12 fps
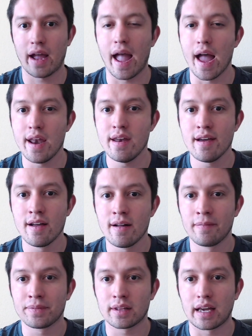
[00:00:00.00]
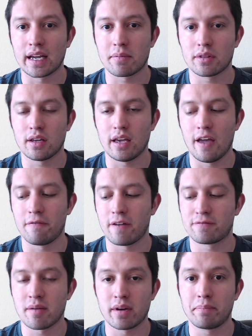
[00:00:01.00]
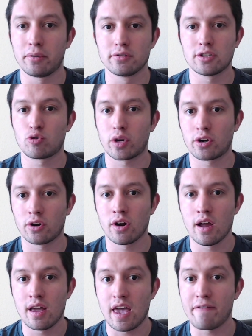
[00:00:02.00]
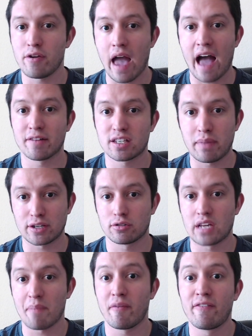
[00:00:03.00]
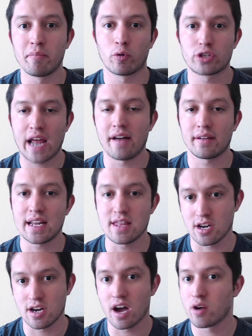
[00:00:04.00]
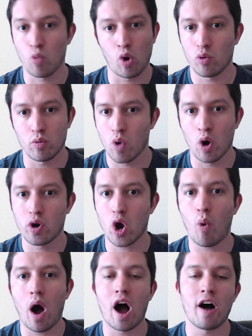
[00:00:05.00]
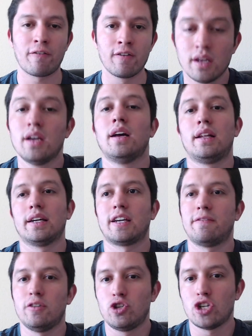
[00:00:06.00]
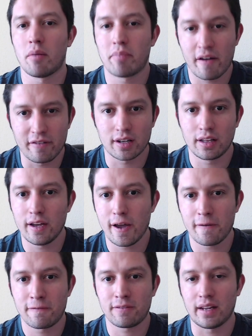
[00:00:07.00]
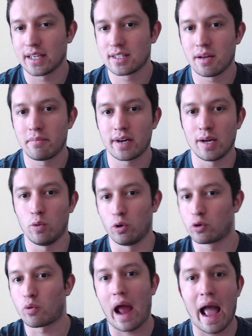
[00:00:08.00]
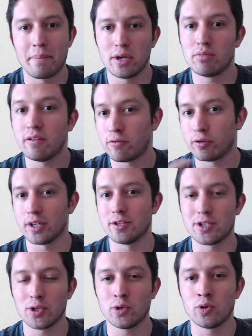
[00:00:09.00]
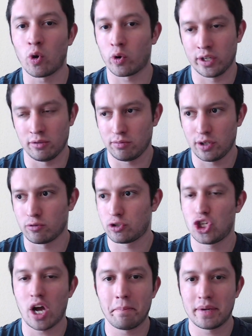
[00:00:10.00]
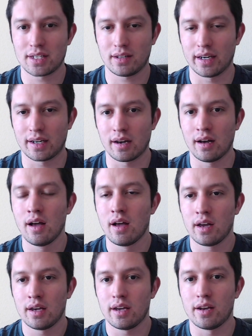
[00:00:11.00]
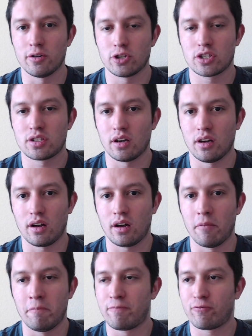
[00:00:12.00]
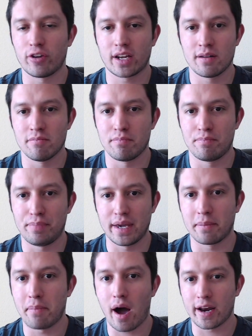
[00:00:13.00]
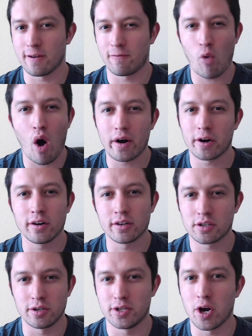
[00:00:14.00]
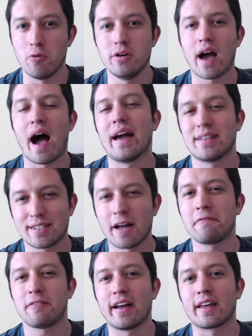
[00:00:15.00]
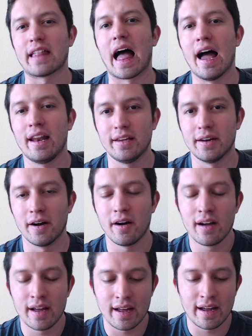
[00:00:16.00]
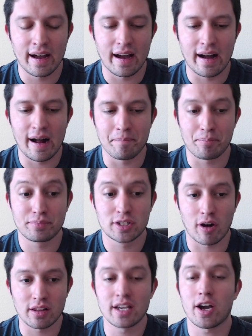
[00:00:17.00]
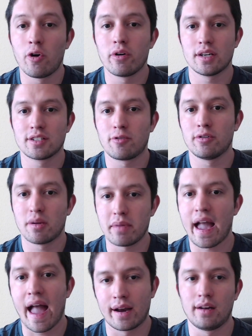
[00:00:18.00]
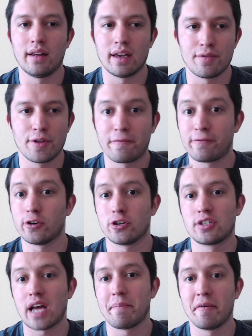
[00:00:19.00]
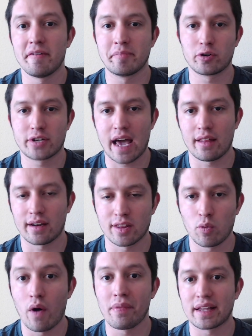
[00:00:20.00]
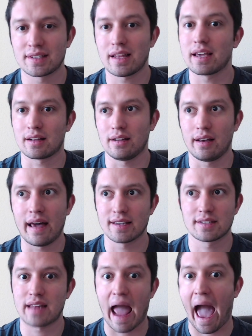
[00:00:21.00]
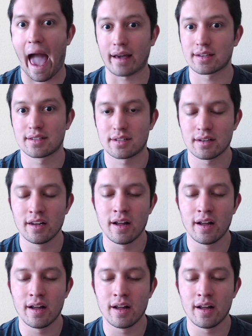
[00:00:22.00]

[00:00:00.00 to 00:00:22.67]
head, like, if somebody pulls the trigger, if you have a special type of immortality, the gun won't go off. Like, if you jump off a cliff, like, somebody will grab you before you do, or you'll jump into, like, a... you know, just a freaking big body of water so you don't die, stuff like that, you know. So I think Oda is going to be handling the first type of immortality, the one that's like less haxed